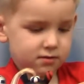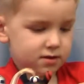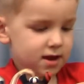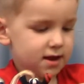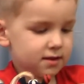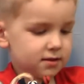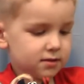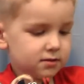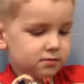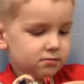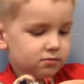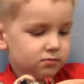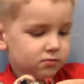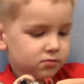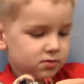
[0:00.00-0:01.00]
I, this is
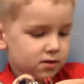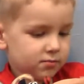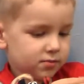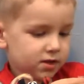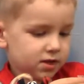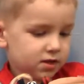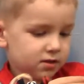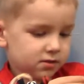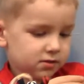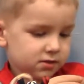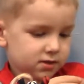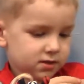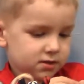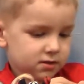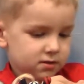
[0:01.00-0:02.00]
the first time we got this
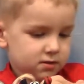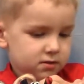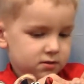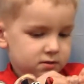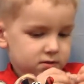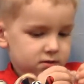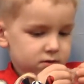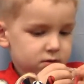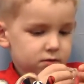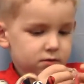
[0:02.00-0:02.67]
guy.